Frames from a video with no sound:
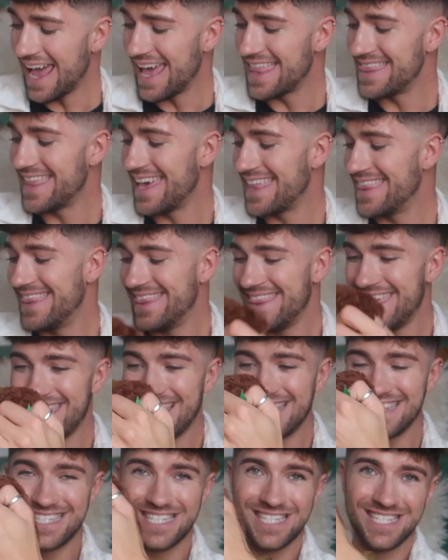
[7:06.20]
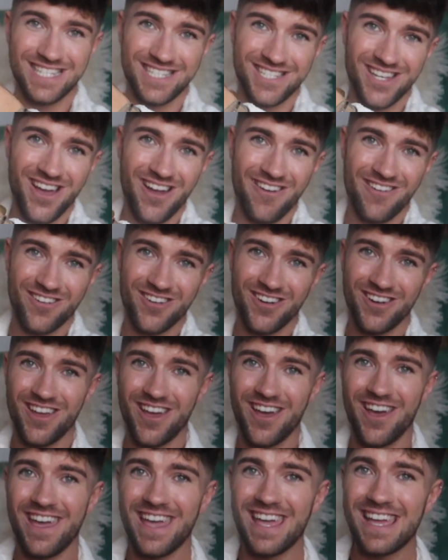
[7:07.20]
And then this, Zara got
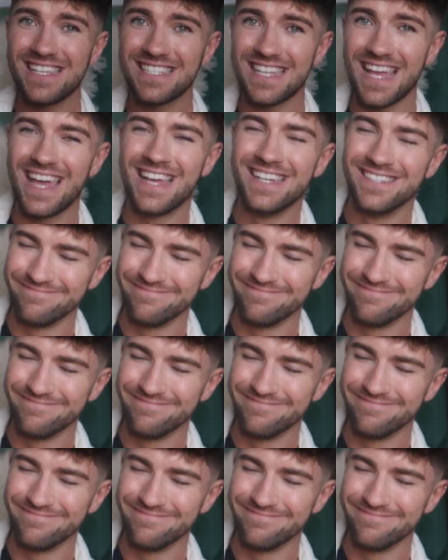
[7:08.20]
her, is,